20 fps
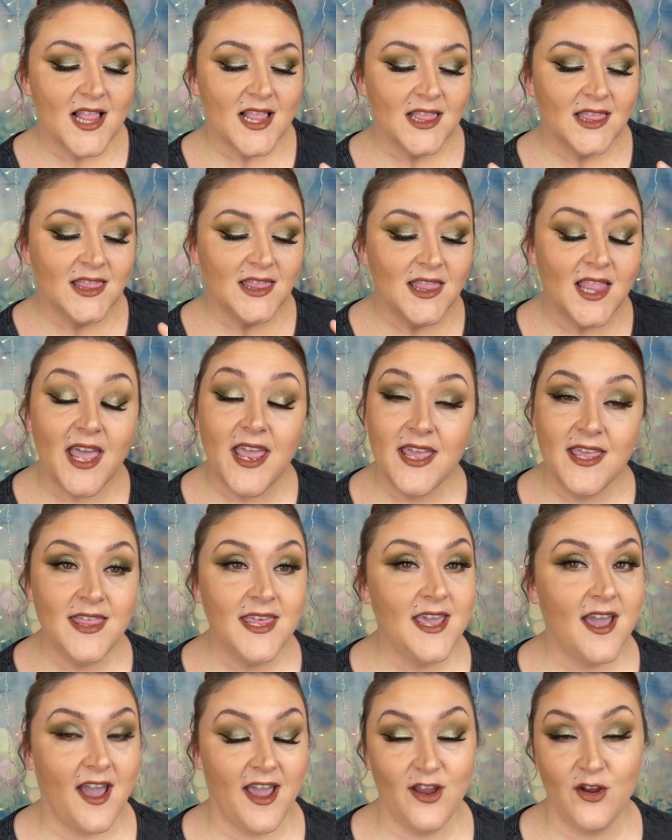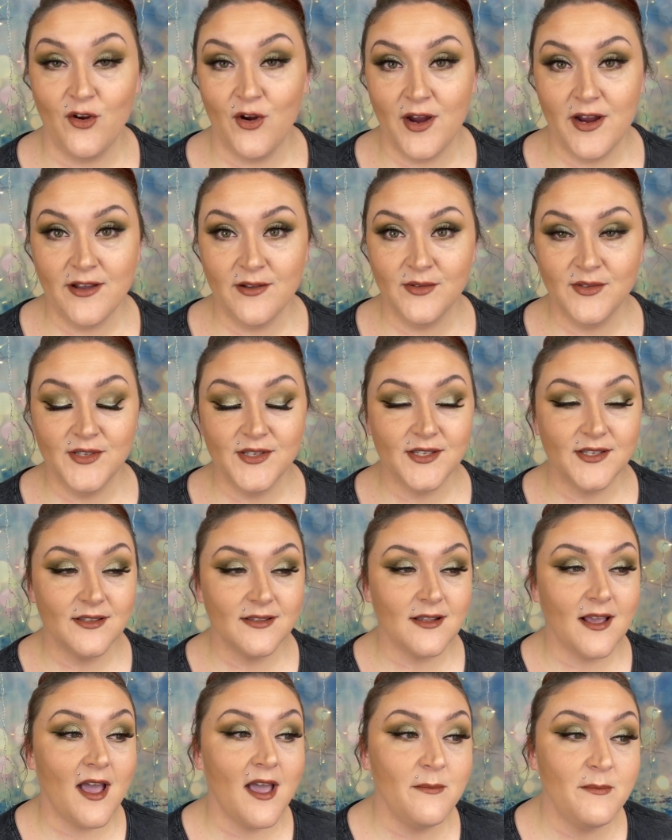like the eye crowns.
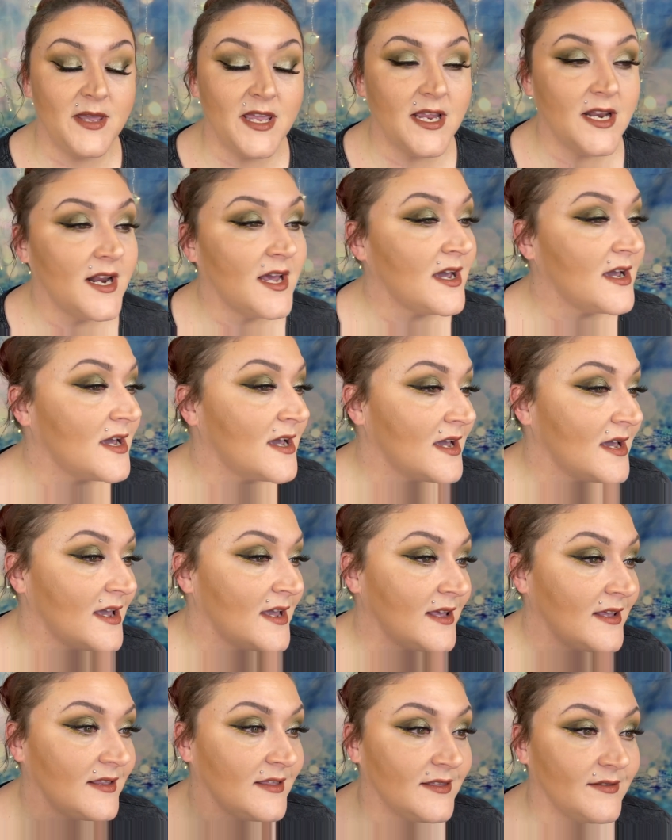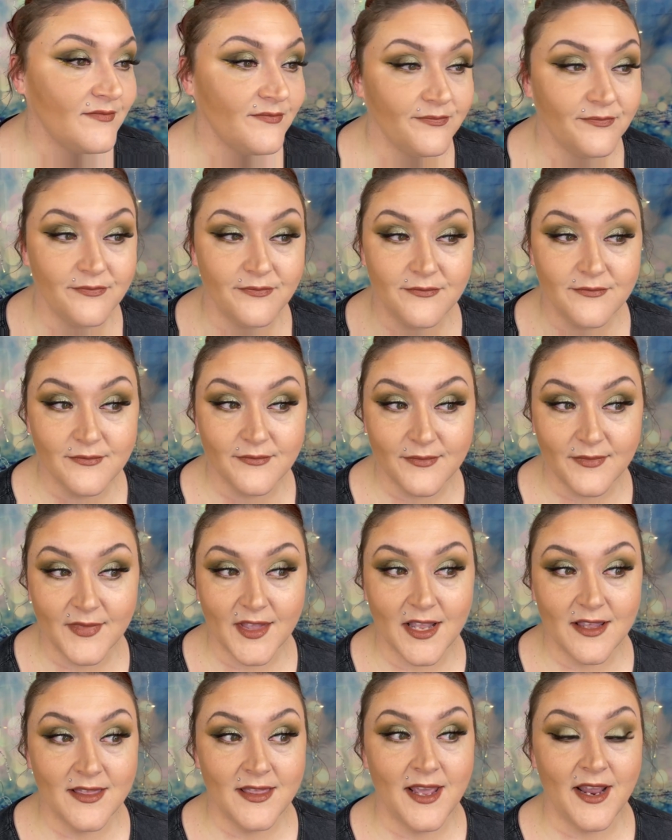I mean,
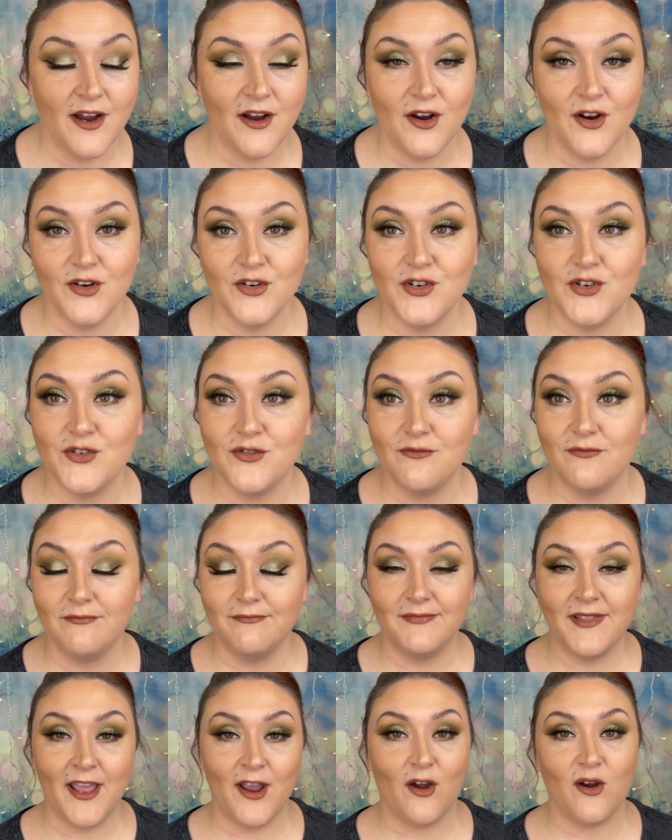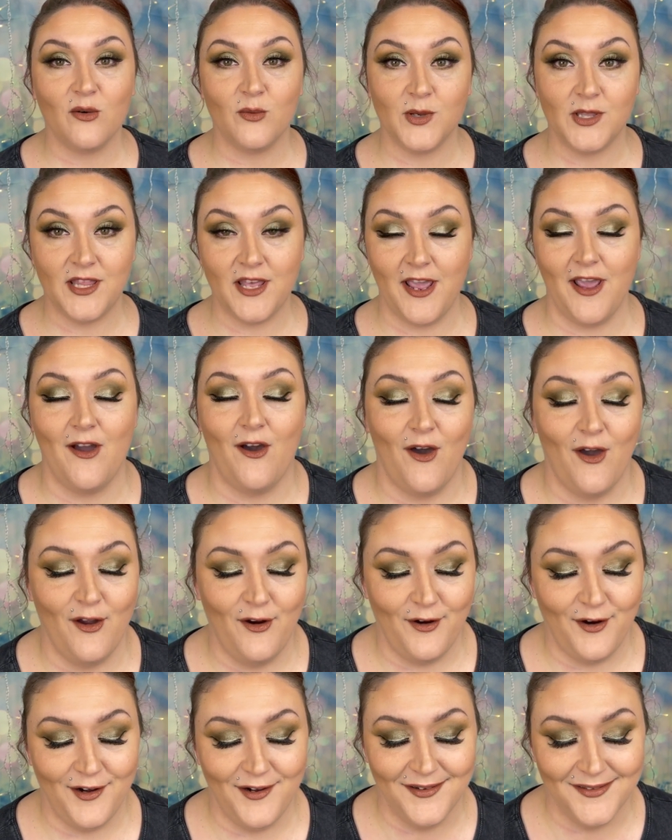they are what they
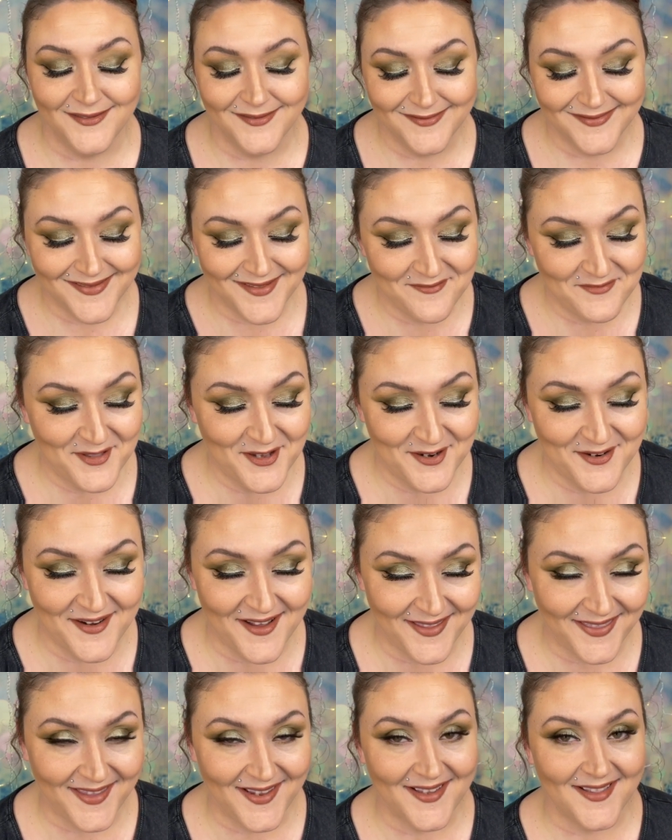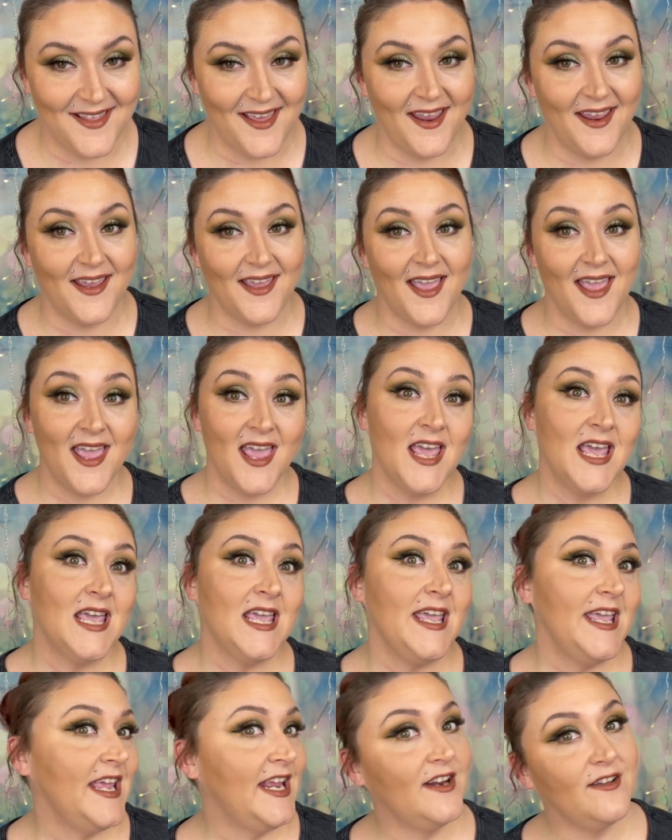are. They're nothing like
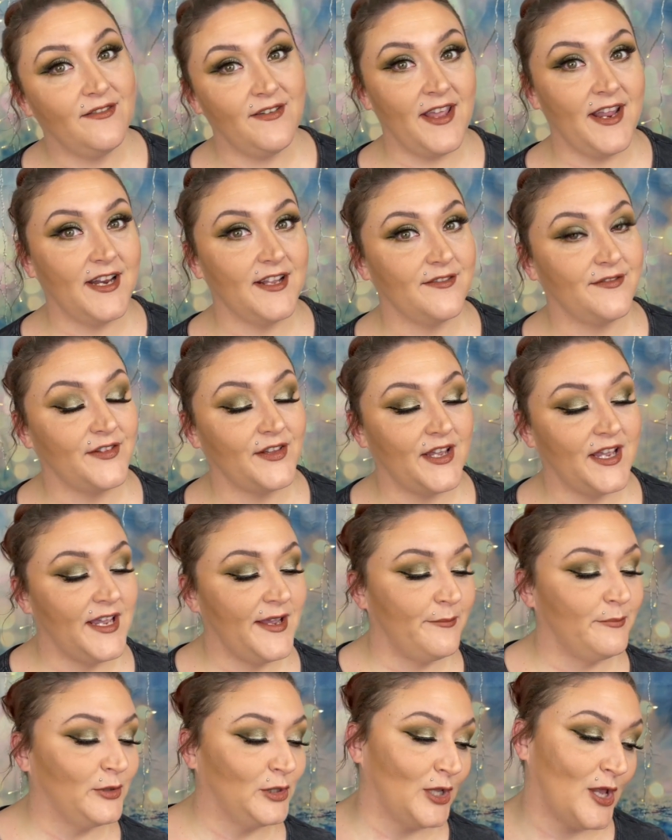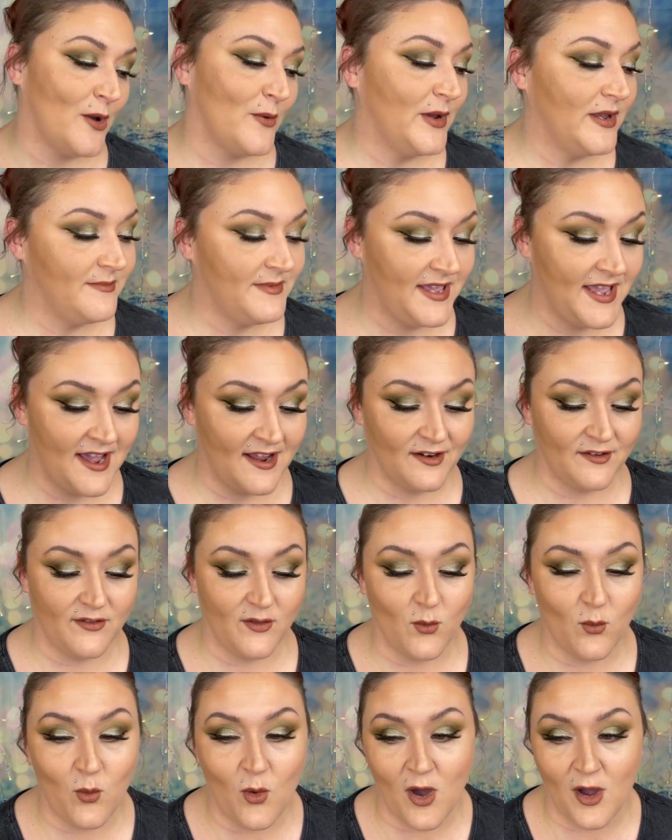innovatively blowing me out of
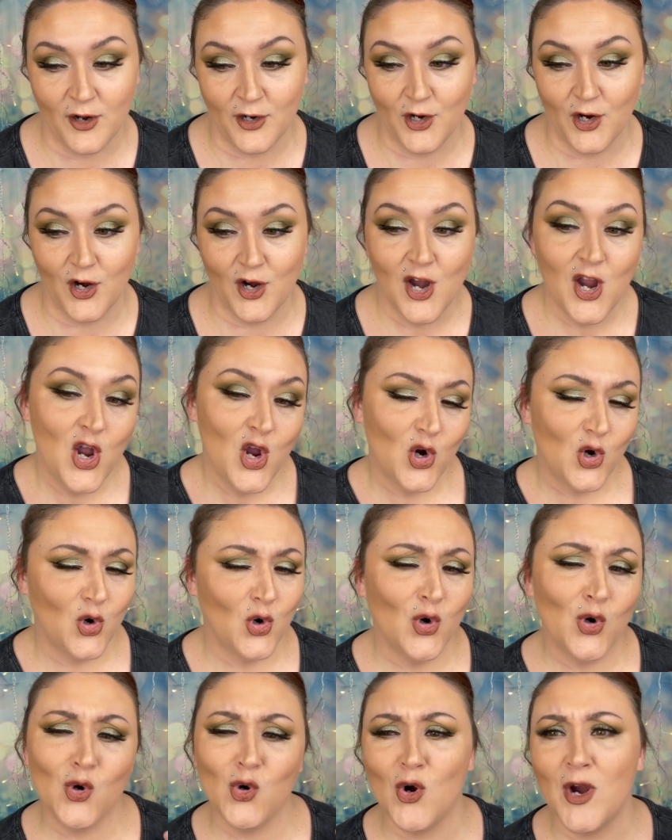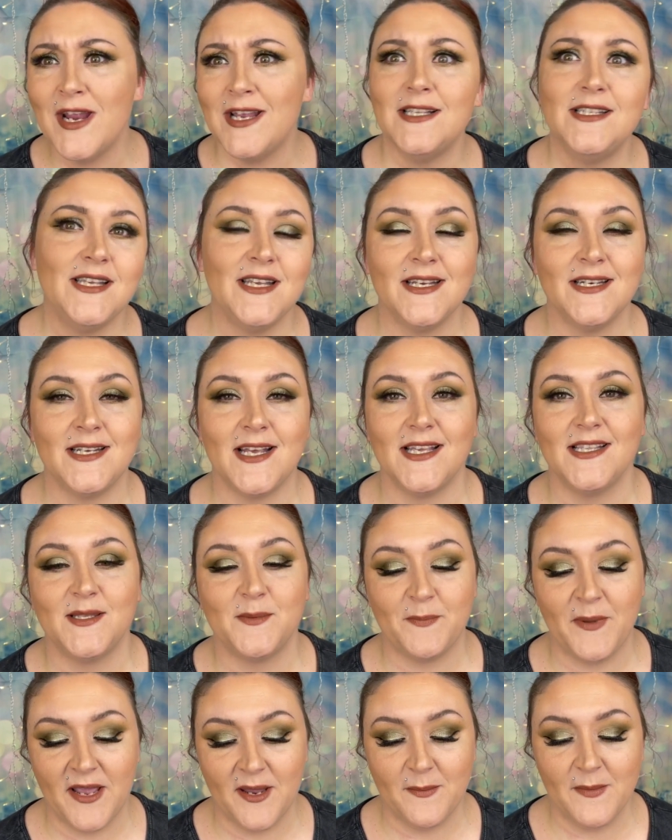the water, crazy intense
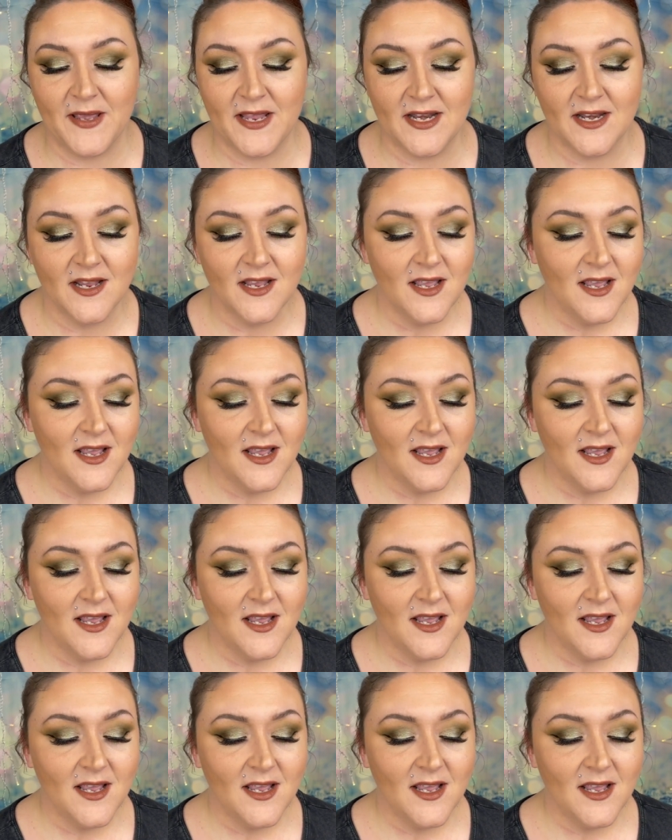pigment.